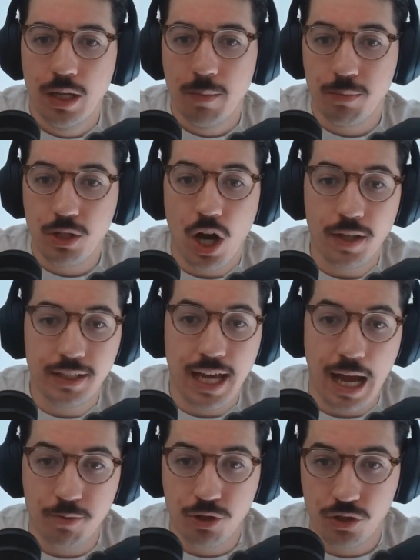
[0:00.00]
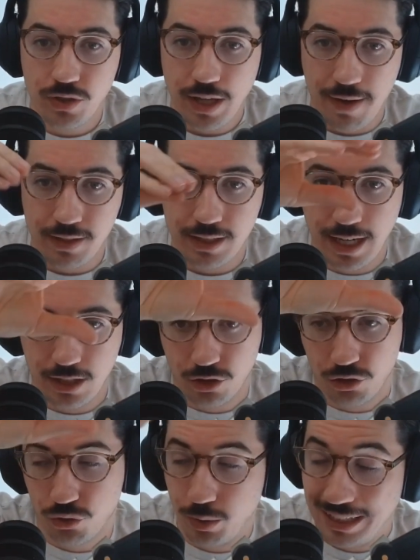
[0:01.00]
Beyond the captions, having text on
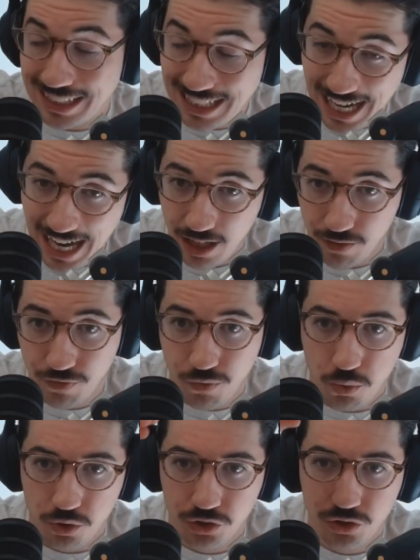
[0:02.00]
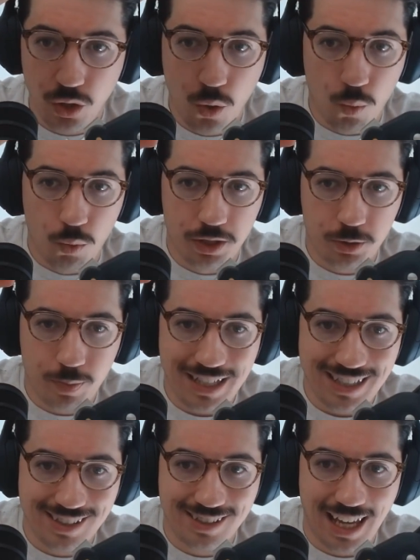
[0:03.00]
screen can enforce what is
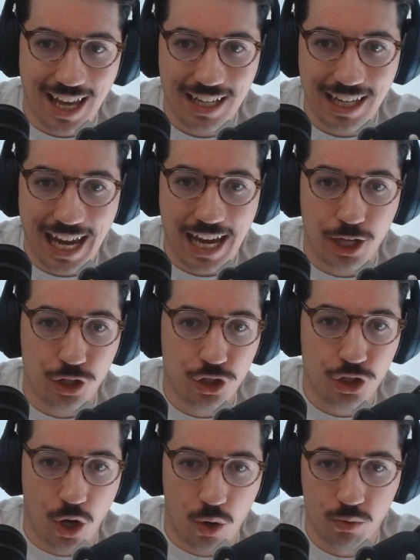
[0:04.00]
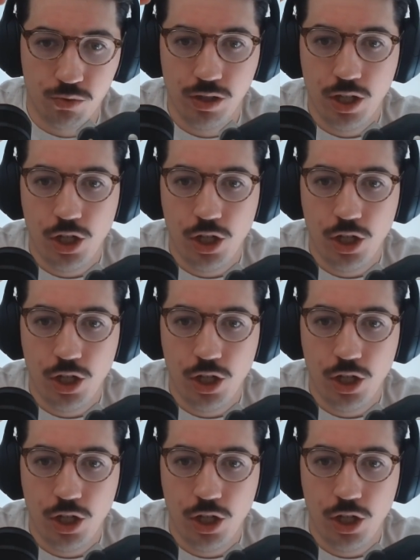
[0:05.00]
being said and shown.